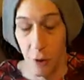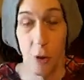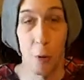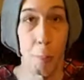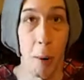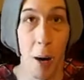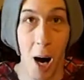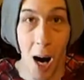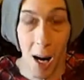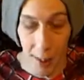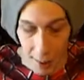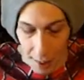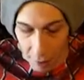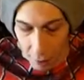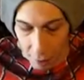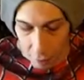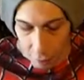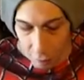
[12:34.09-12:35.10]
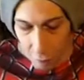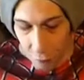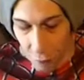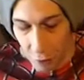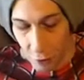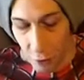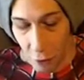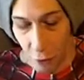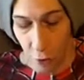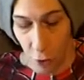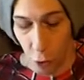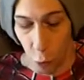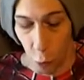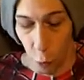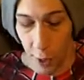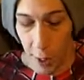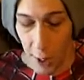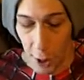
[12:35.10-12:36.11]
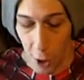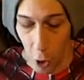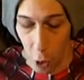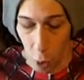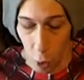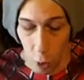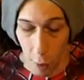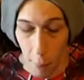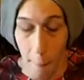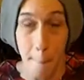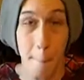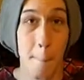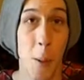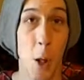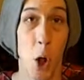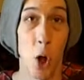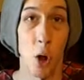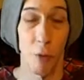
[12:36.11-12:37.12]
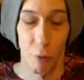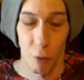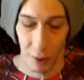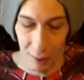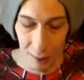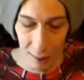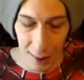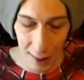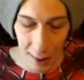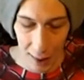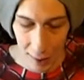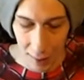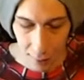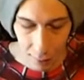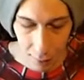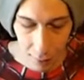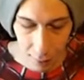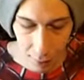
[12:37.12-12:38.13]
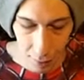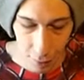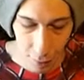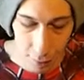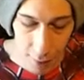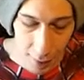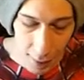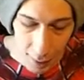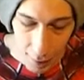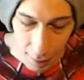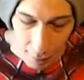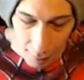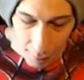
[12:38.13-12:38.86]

this pocket fits this radio perfectly. Okay?